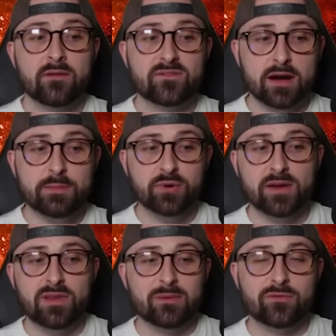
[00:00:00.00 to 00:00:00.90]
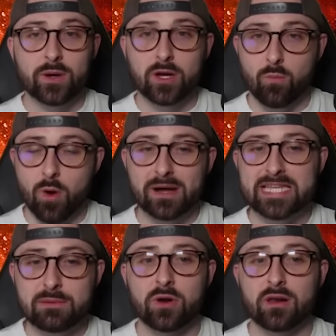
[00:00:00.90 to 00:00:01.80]
Very briefly, before we look at what my
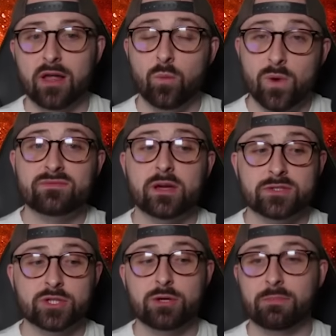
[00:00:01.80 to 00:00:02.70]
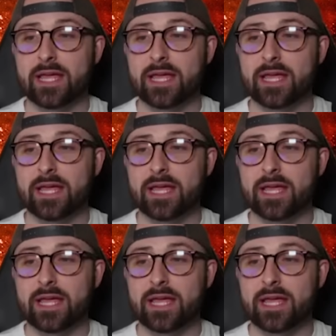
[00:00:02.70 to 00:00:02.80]
team will look like with those 2